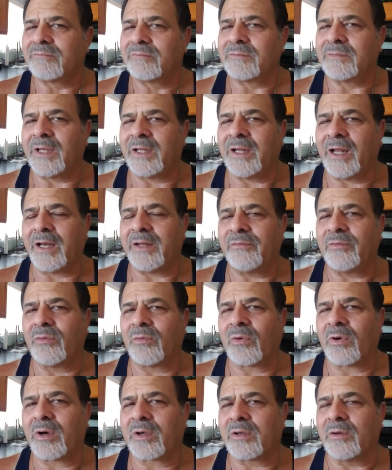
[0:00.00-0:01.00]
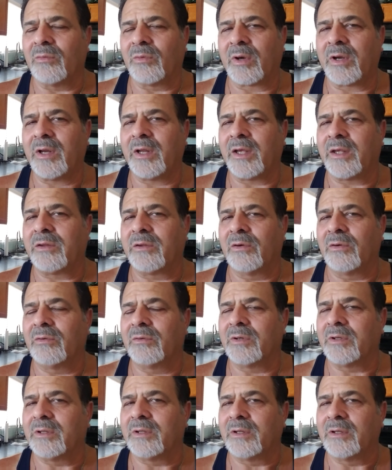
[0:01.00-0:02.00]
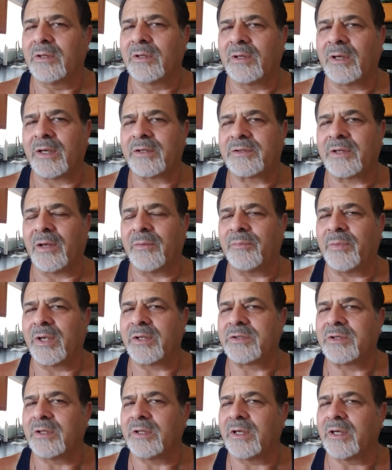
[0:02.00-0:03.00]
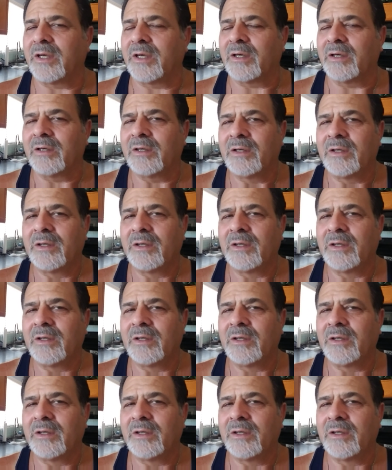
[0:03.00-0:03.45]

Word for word: they're not even working. What are they doing? I said, I bet you they're